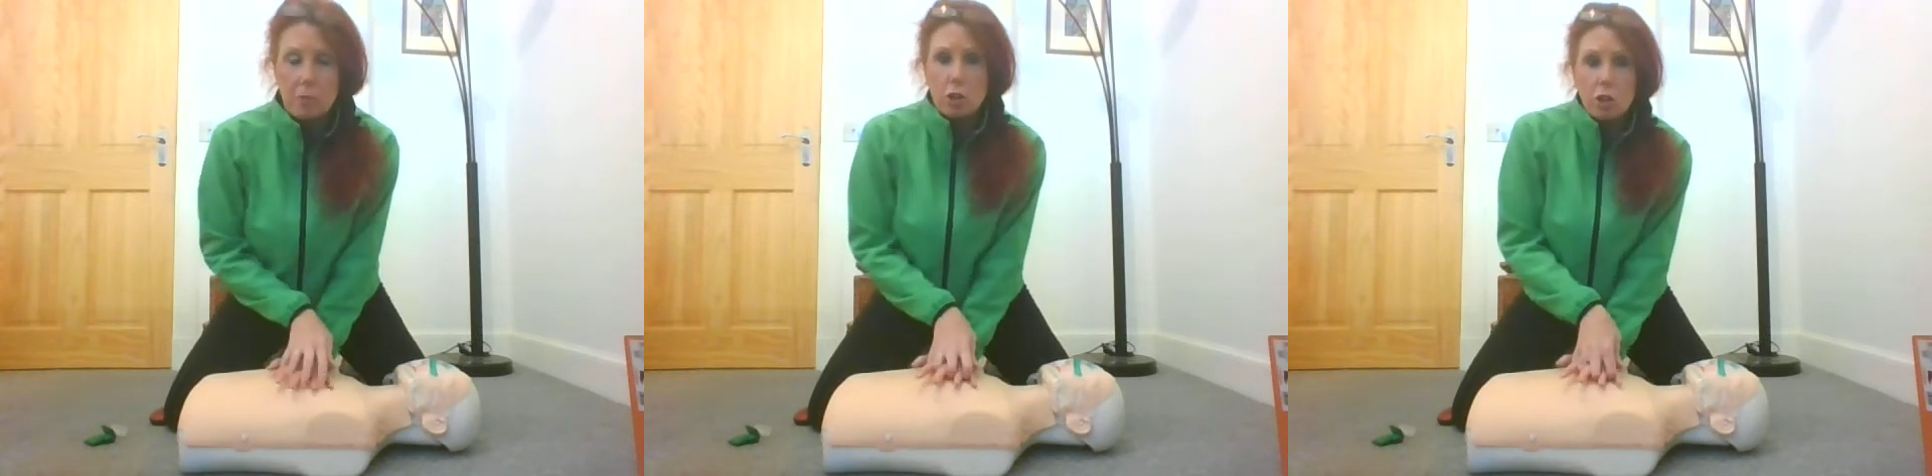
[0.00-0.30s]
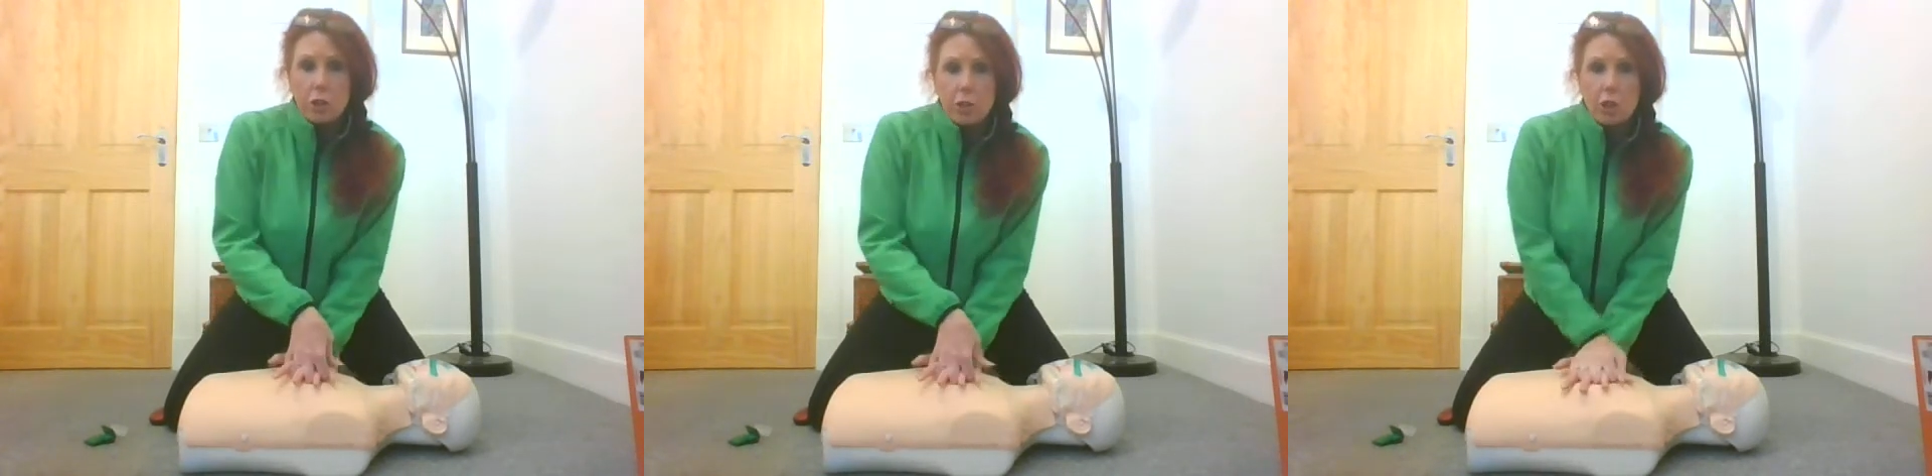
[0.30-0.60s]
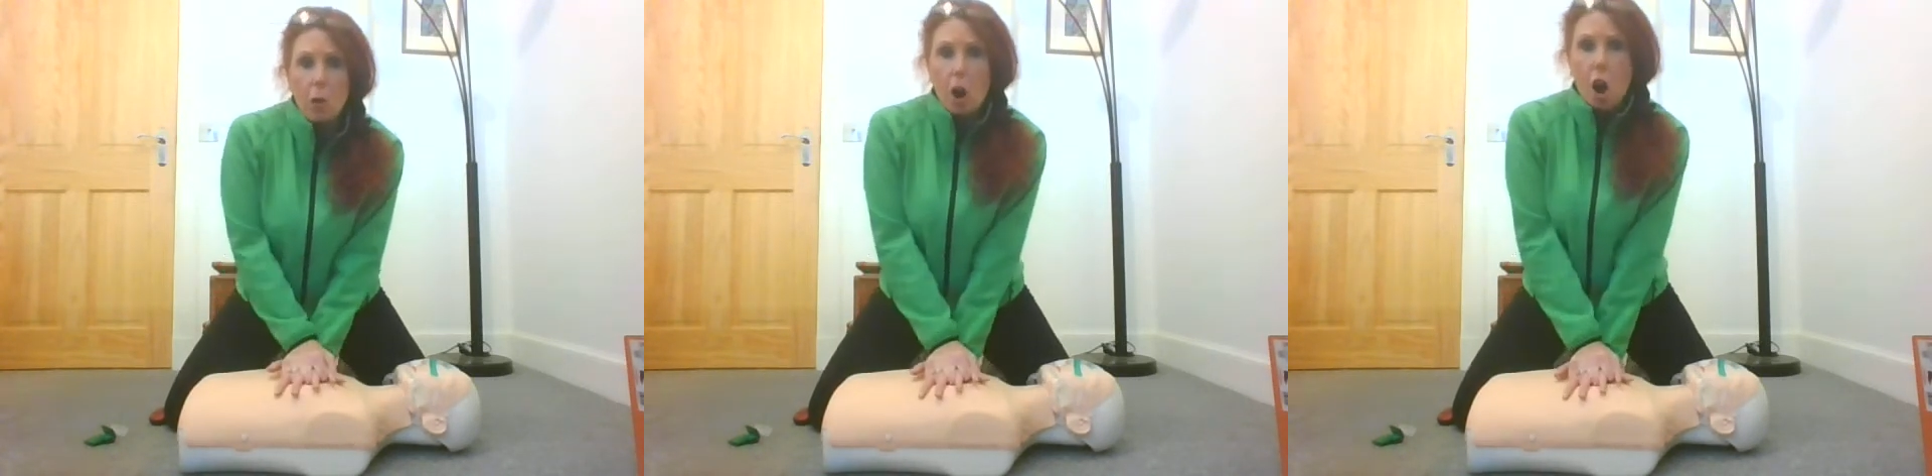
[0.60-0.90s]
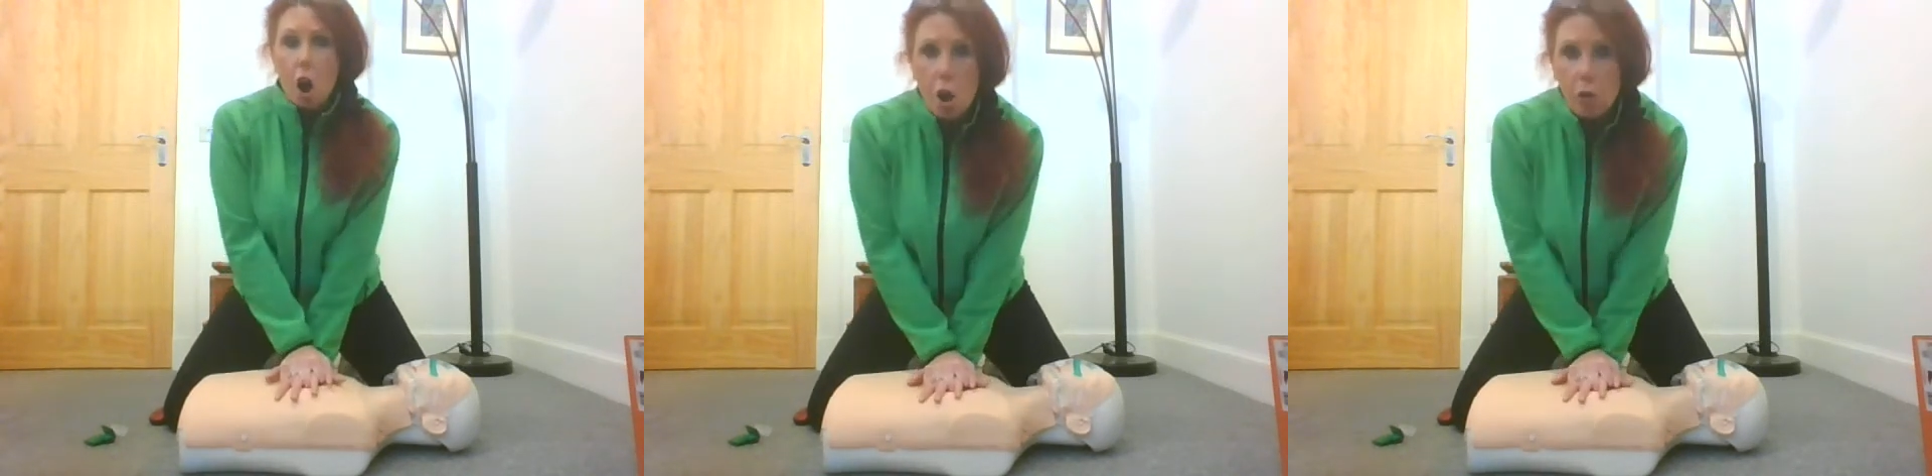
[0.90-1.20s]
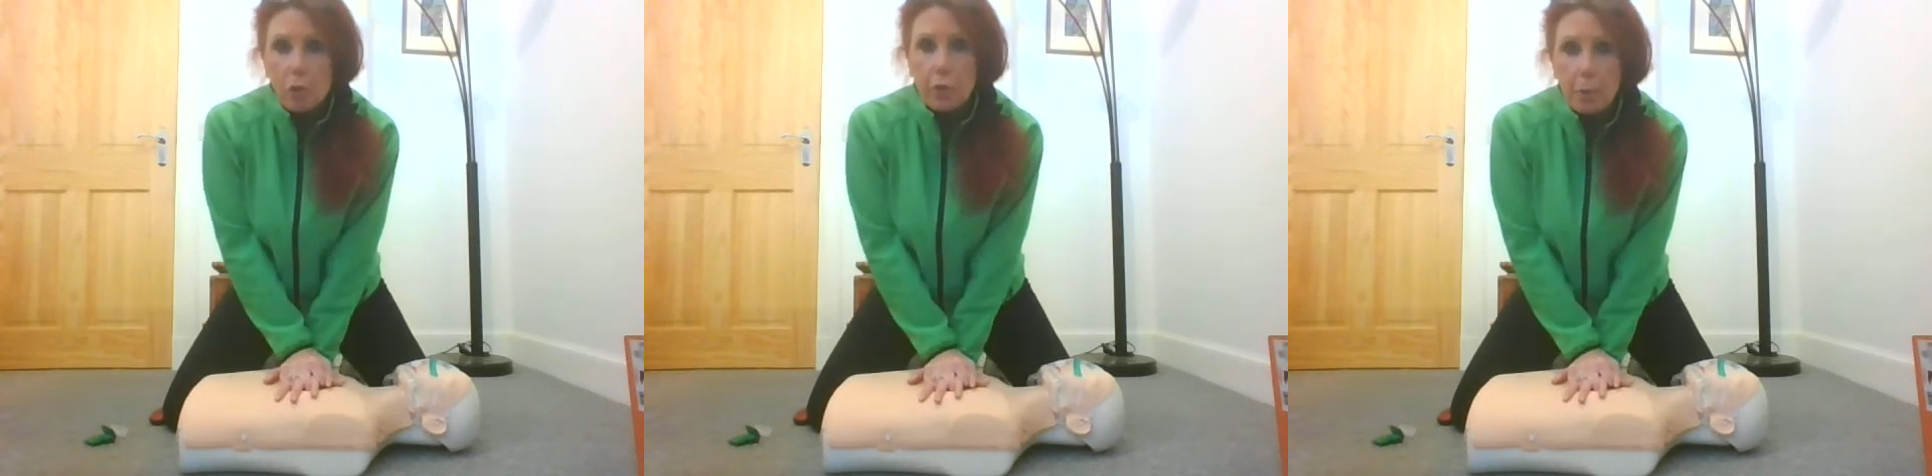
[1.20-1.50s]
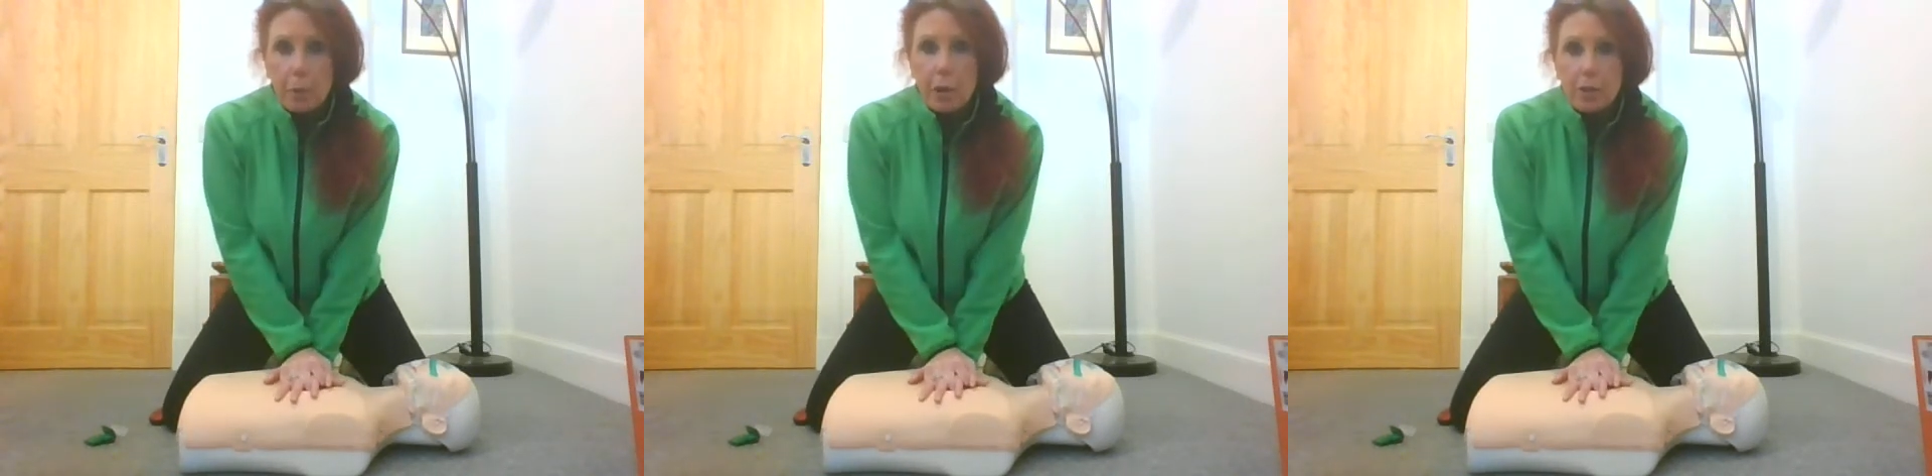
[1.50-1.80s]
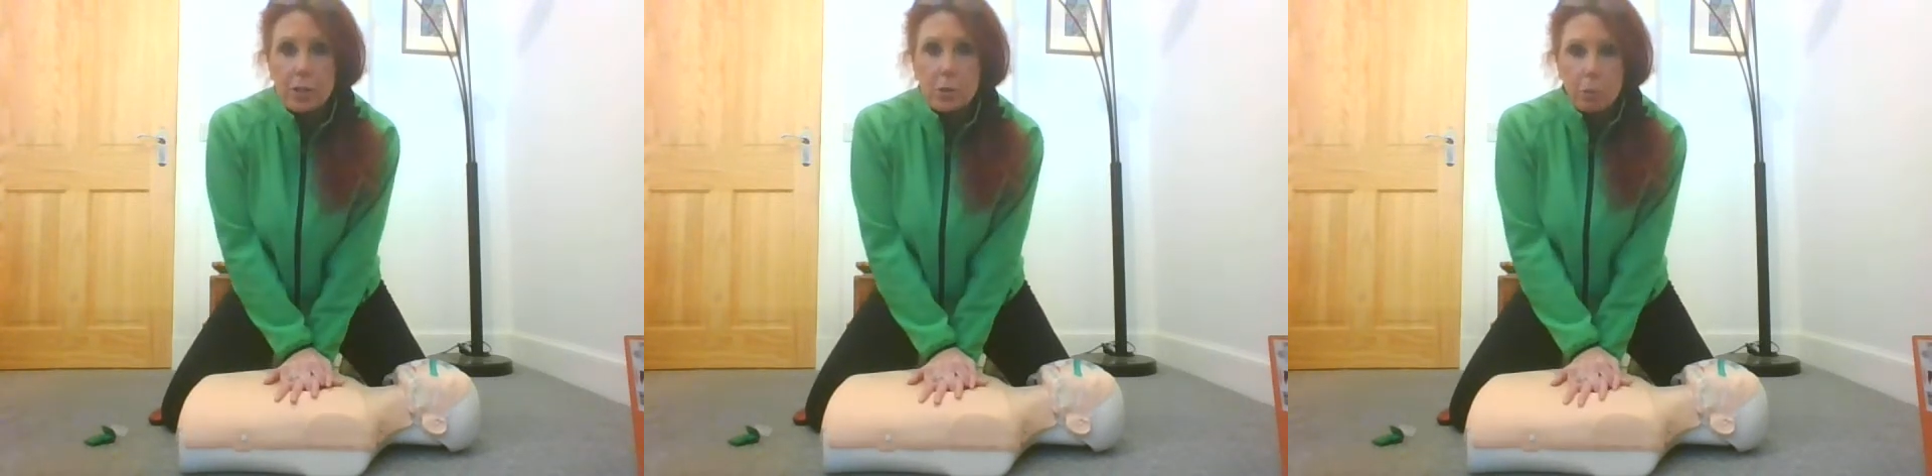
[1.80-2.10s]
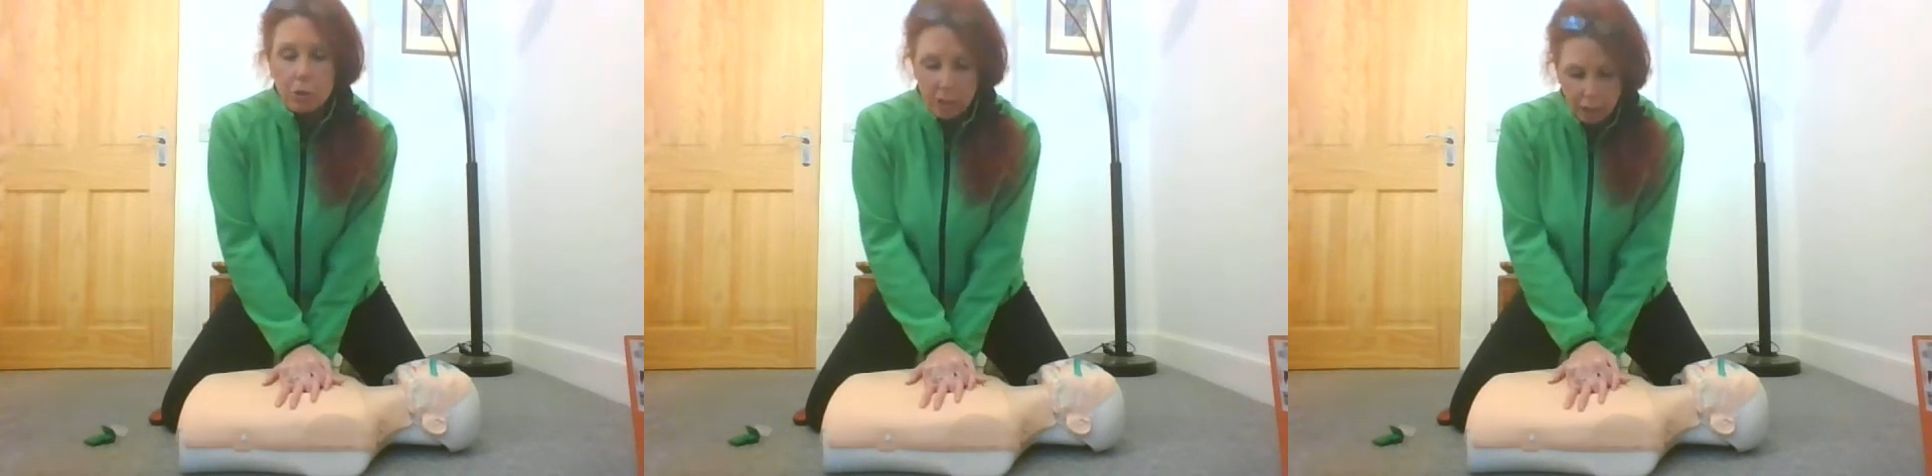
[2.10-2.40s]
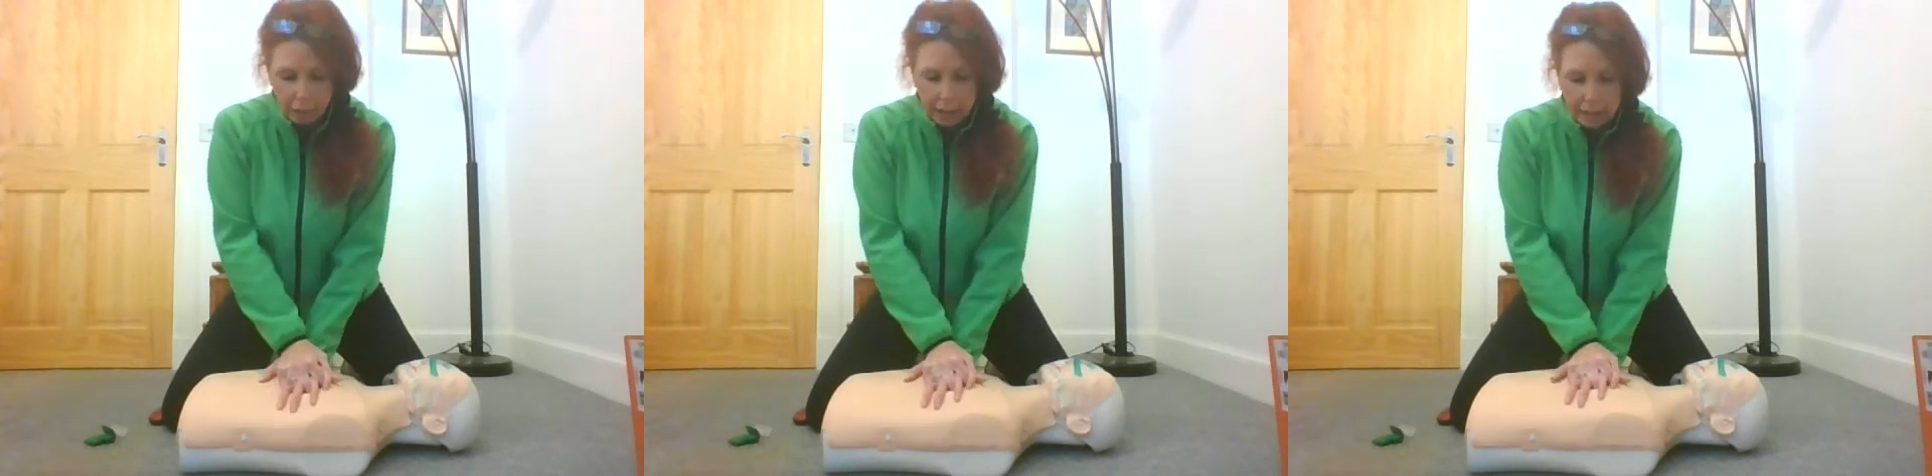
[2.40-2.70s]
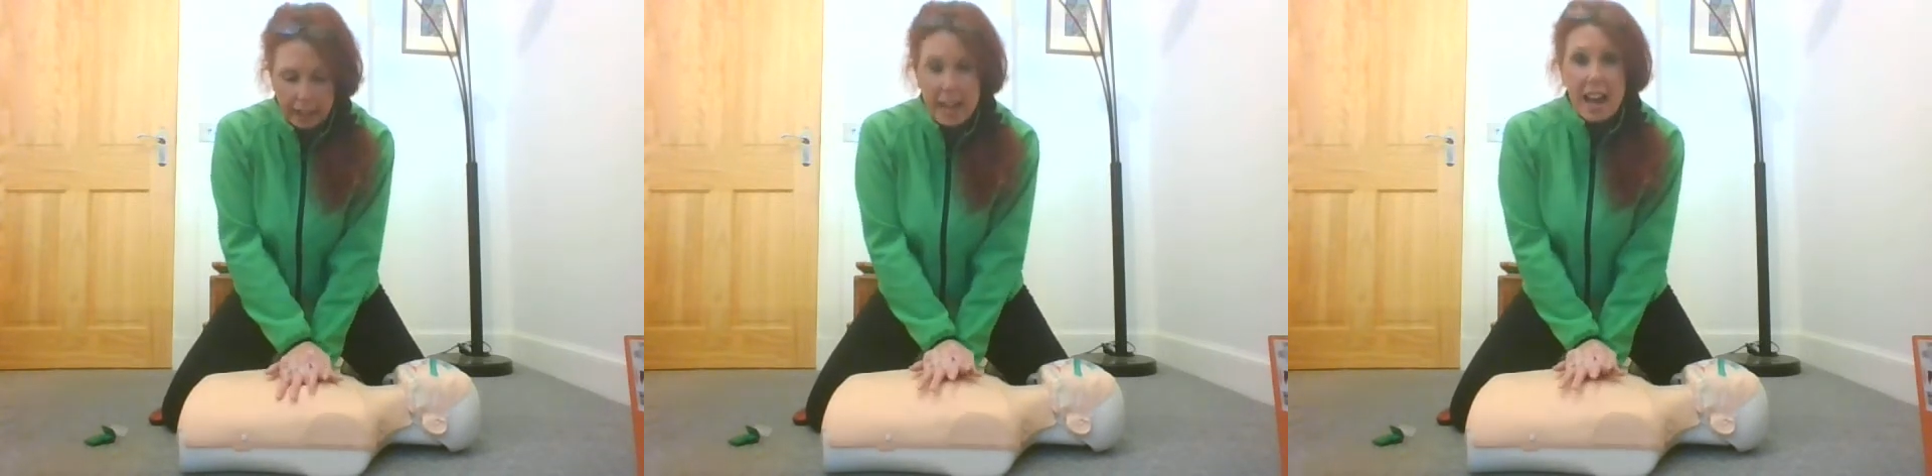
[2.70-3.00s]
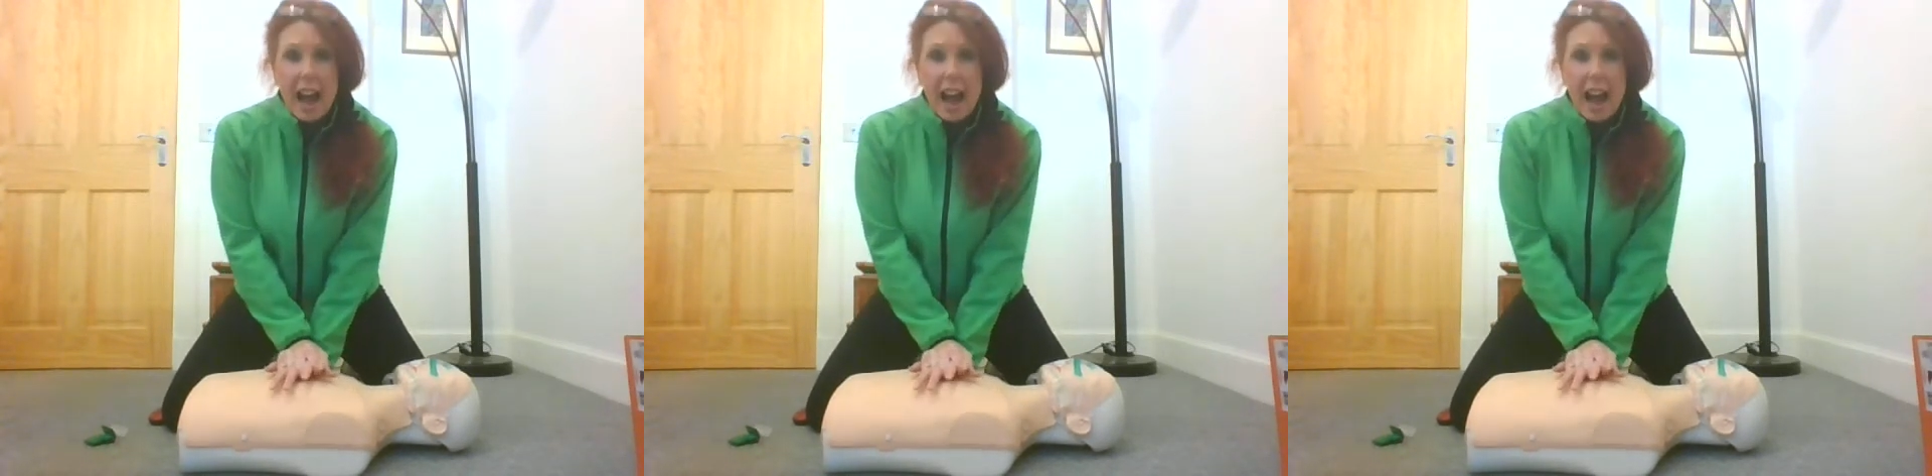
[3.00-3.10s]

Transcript: to know that you are over the person's body correctly.